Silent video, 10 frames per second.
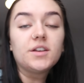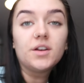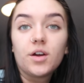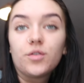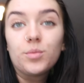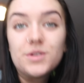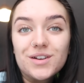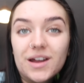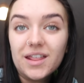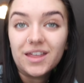I don't know if we'll be
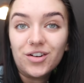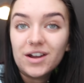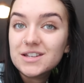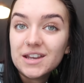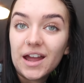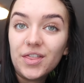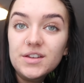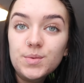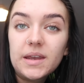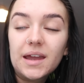doing anything crazy again.
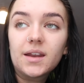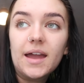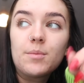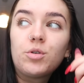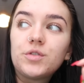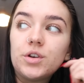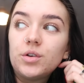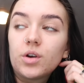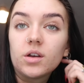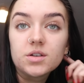This weekend I am off to
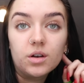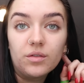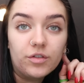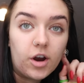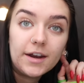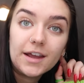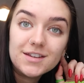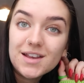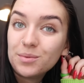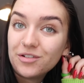Newcastle on Friday,
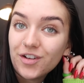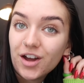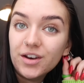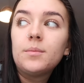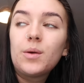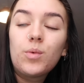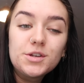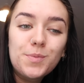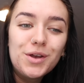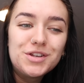so that'll be fun. It
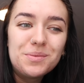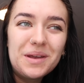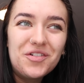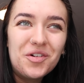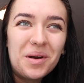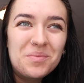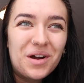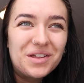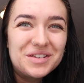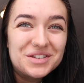was supposed to be for my
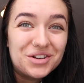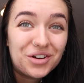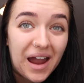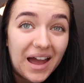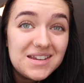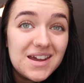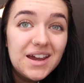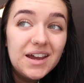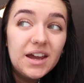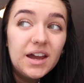brother's grad,
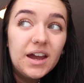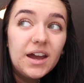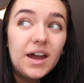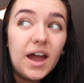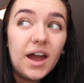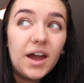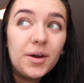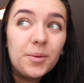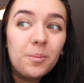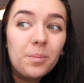
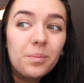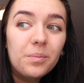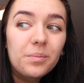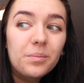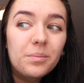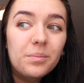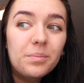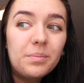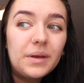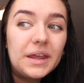um,
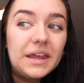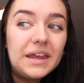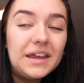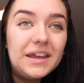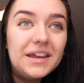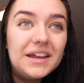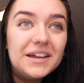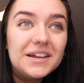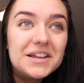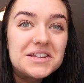but
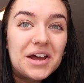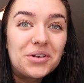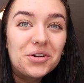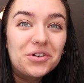he is now not